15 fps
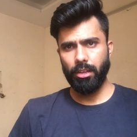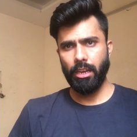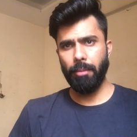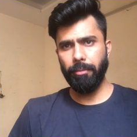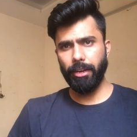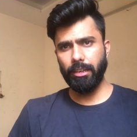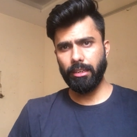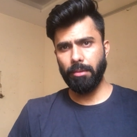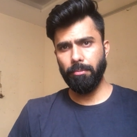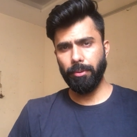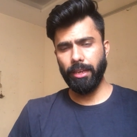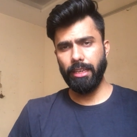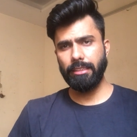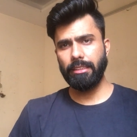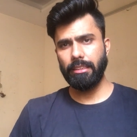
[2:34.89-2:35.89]
Limited
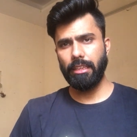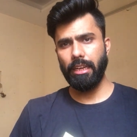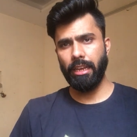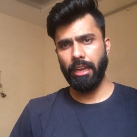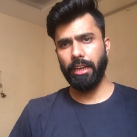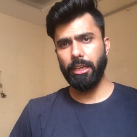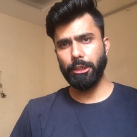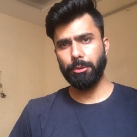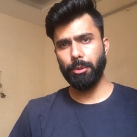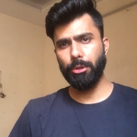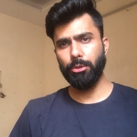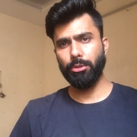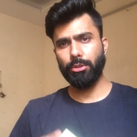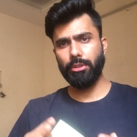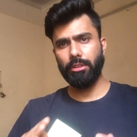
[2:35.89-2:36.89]
companies, in English we
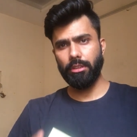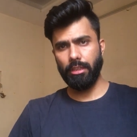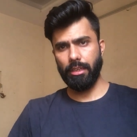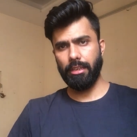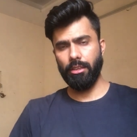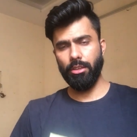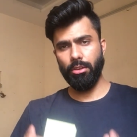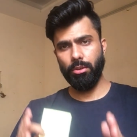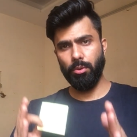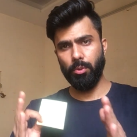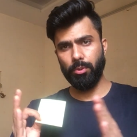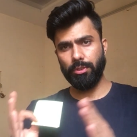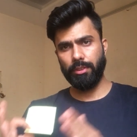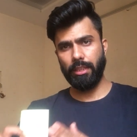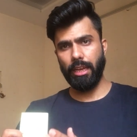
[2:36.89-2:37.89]
use,
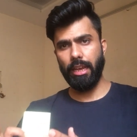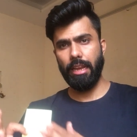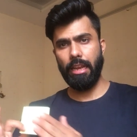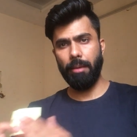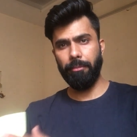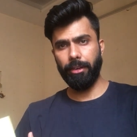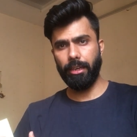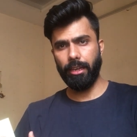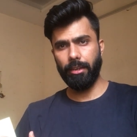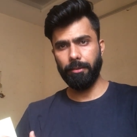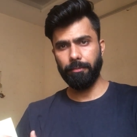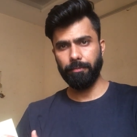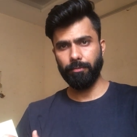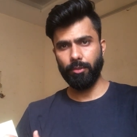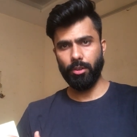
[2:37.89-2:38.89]
you say limited.
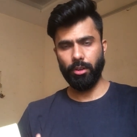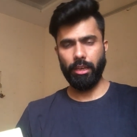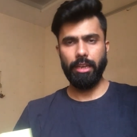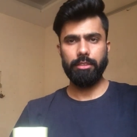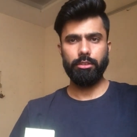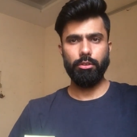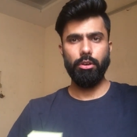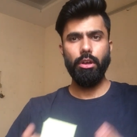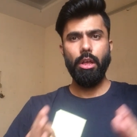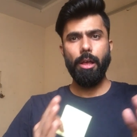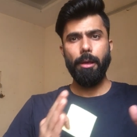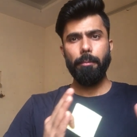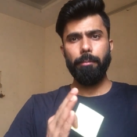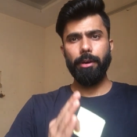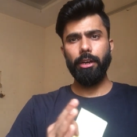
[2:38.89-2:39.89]
Okay, so
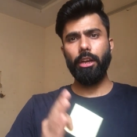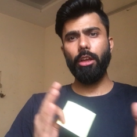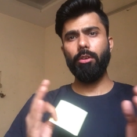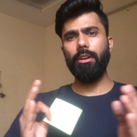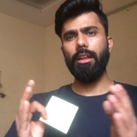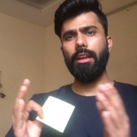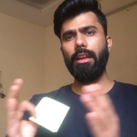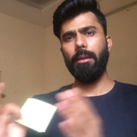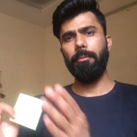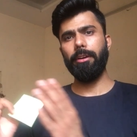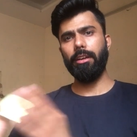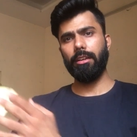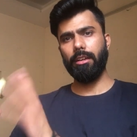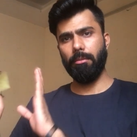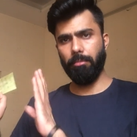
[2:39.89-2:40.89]
particular
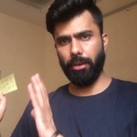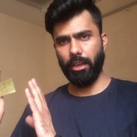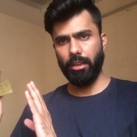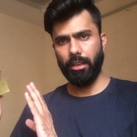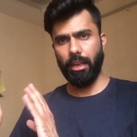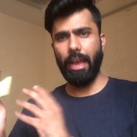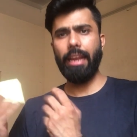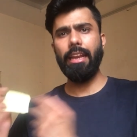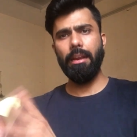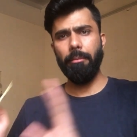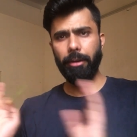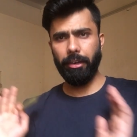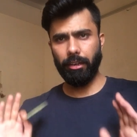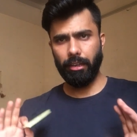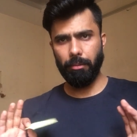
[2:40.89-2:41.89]
limited company, any
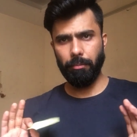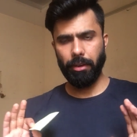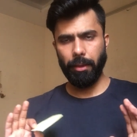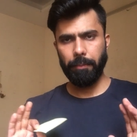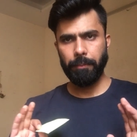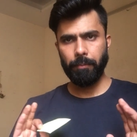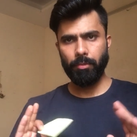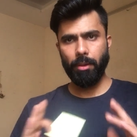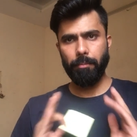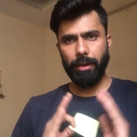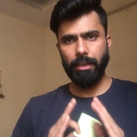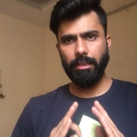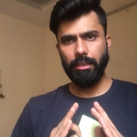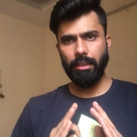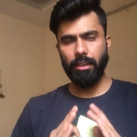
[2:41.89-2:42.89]
limited company.
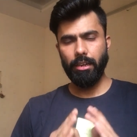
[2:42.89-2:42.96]
But